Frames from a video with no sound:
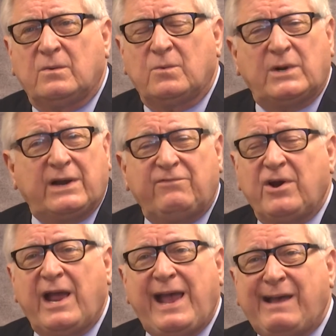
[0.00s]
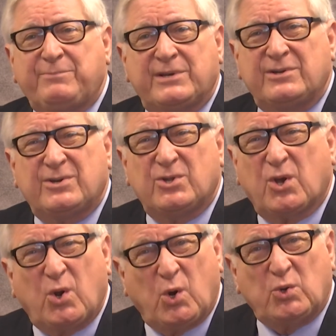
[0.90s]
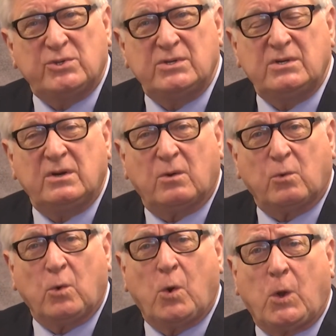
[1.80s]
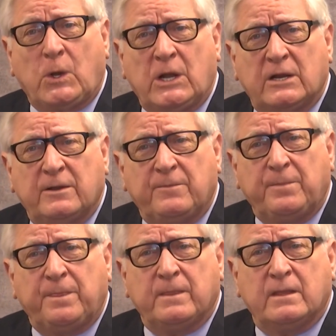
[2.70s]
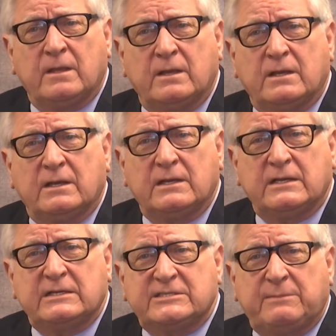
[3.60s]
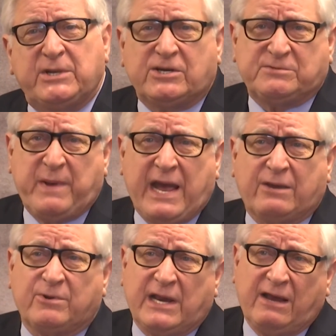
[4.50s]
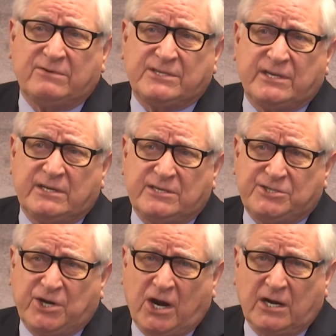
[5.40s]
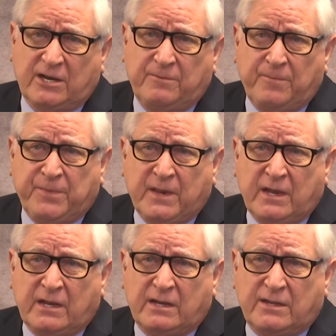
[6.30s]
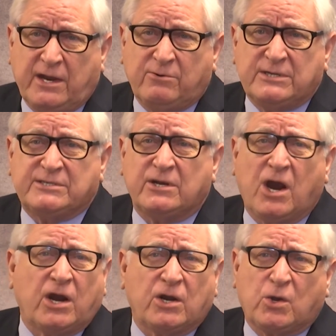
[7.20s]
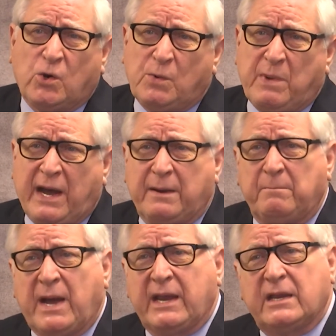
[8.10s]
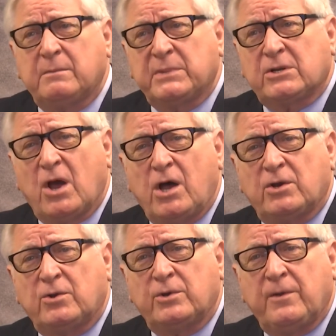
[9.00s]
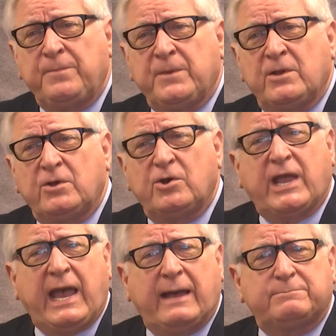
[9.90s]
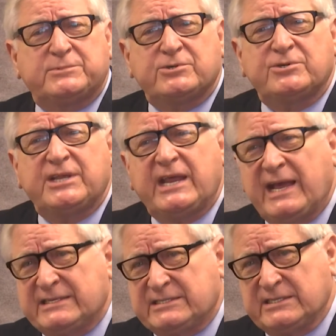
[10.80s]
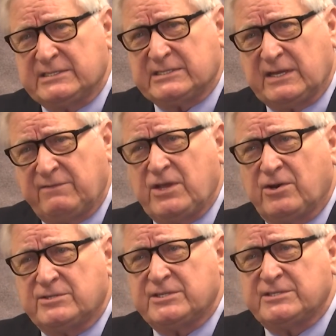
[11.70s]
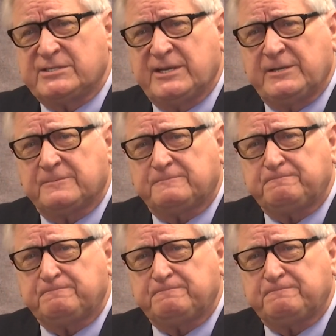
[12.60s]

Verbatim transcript: Whatever happened to the golden rule? Some years back, when I was in Charlotte, there was an article by Mike McDonald who captured the essence of the urgency.